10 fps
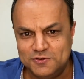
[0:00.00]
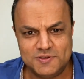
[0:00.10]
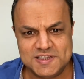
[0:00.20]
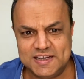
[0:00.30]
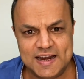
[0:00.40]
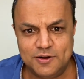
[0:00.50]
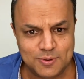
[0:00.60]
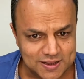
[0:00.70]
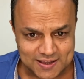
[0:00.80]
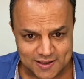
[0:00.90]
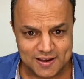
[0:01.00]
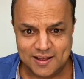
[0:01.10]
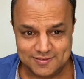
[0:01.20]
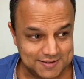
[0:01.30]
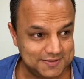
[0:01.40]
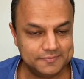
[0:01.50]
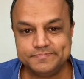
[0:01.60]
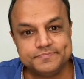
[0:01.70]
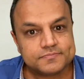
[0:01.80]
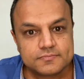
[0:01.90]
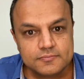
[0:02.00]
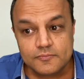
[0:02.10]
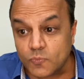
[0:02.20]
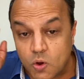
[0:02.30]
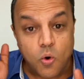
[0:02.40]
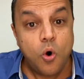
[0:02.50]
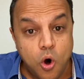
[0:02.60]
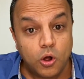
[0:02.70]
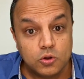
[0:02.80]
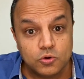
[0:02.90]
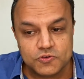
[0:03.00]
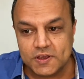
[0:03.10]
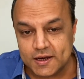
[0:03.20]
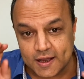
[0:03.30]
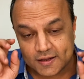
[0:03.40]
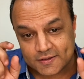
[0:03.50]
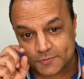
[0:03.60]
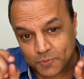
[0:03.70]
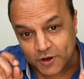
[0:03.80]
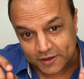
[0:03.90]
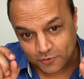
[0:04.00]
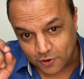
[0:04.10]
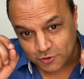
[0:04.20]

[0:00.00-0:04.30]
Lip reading: You'll see 10-12 theory answers. All those theory answers point.